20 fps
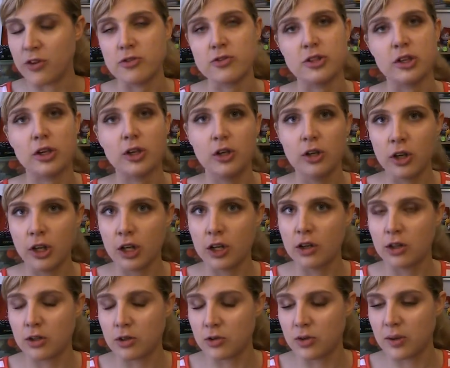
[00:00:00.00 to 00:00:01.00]
There's a
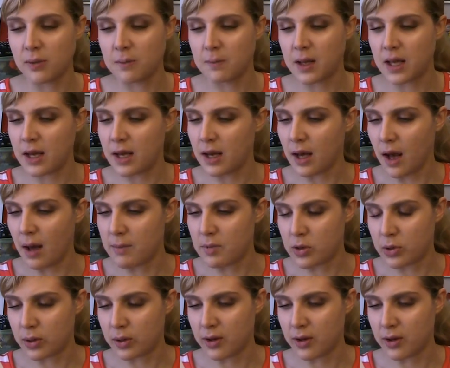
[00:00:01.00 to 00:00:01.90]
cook you can be, and you